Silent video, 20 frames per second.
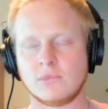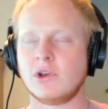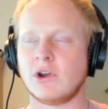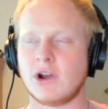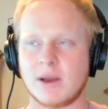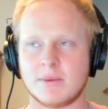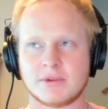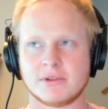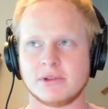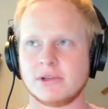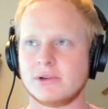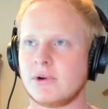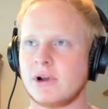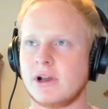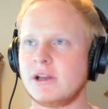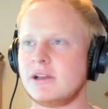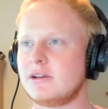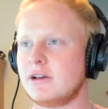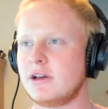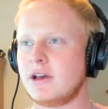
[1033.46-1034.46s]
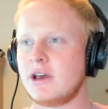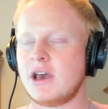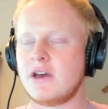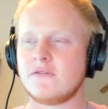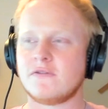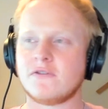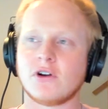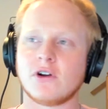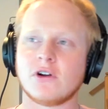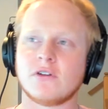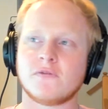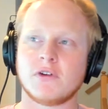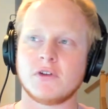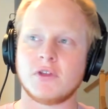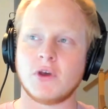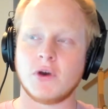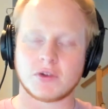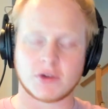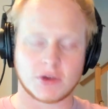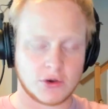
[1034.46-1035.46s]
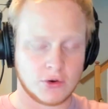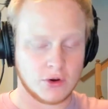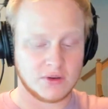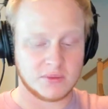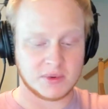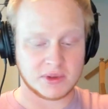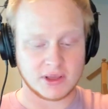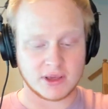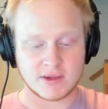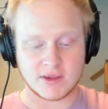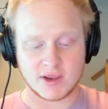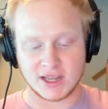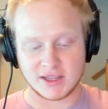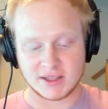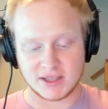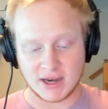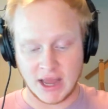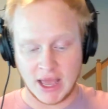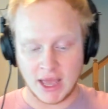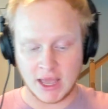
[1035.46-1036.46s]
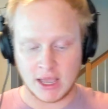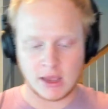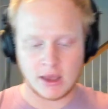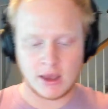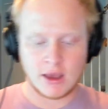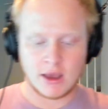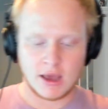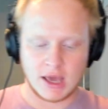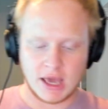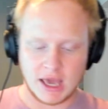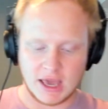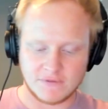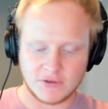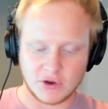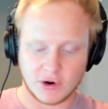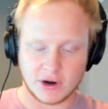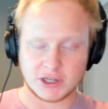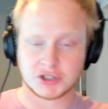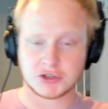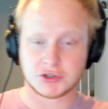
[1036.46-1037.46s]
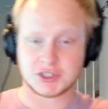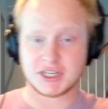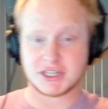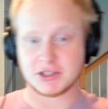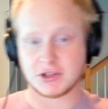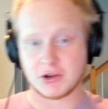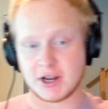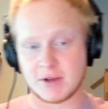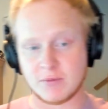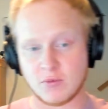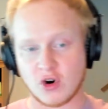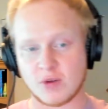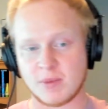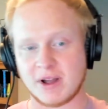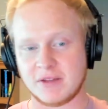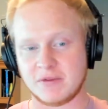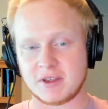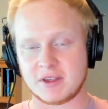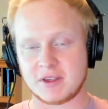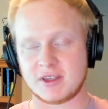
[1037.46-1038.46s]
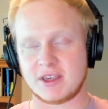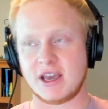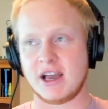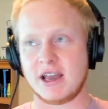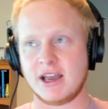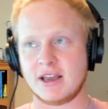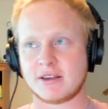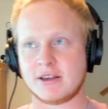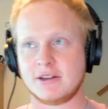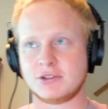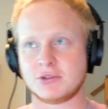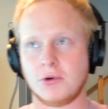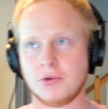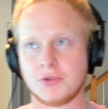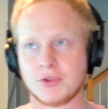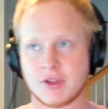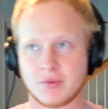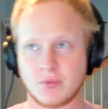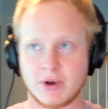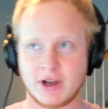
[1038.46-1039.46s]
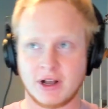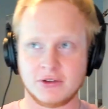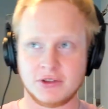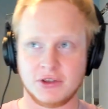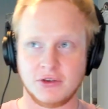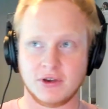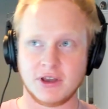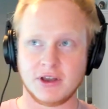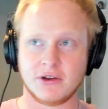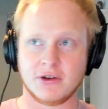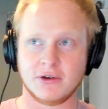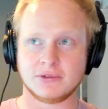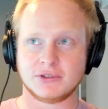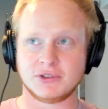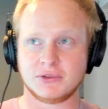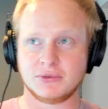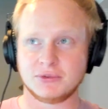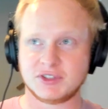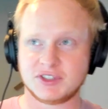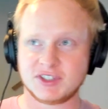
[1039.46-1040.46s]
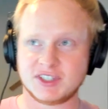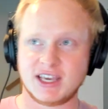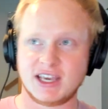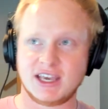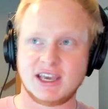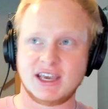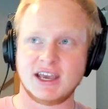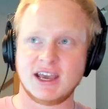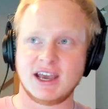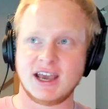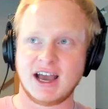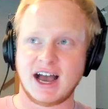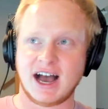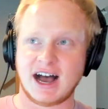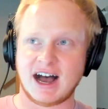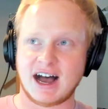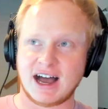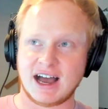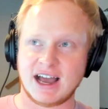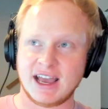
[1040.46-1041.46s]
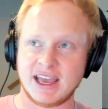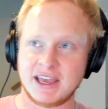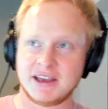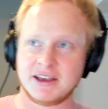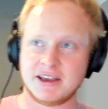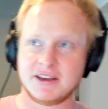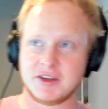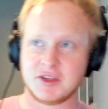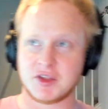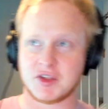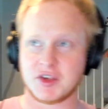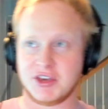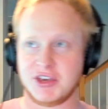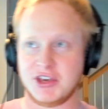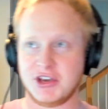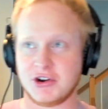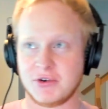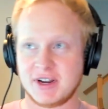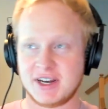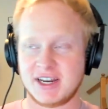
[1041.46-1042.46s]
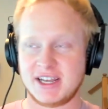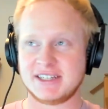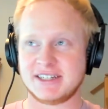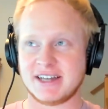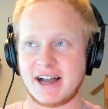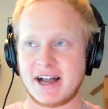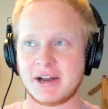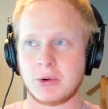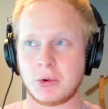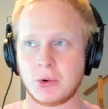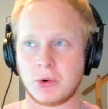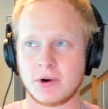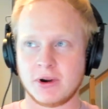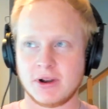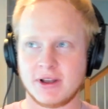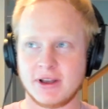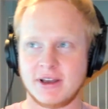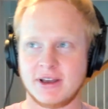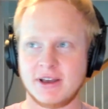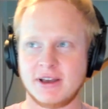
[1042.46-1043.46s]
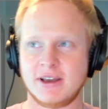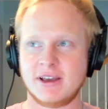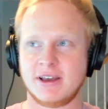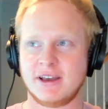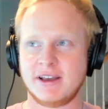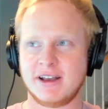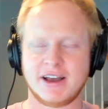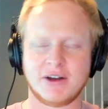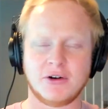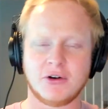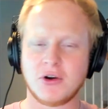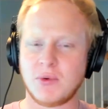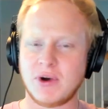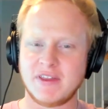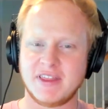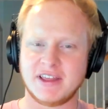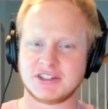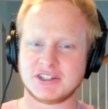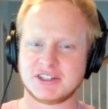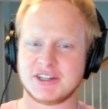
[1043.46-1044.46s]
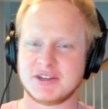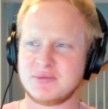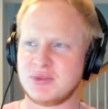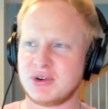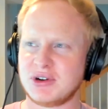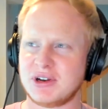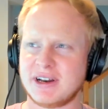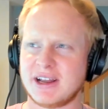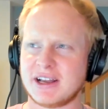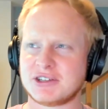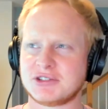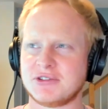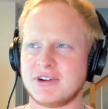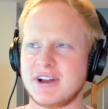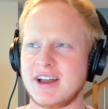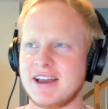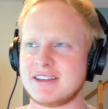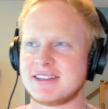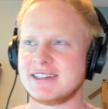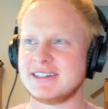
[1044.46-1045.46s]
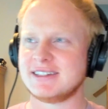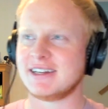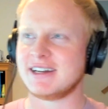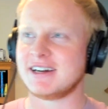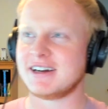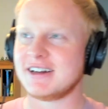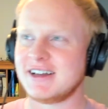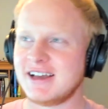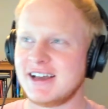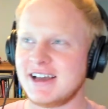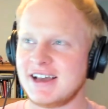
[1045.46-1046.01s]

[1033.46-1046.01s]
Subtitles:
You're absolutely right. For those of you who have been listening today, if you're interested in learning more about the CIS controls as well, you can go to CISecurity.org. I don't know why they just didn't put an extra S in there.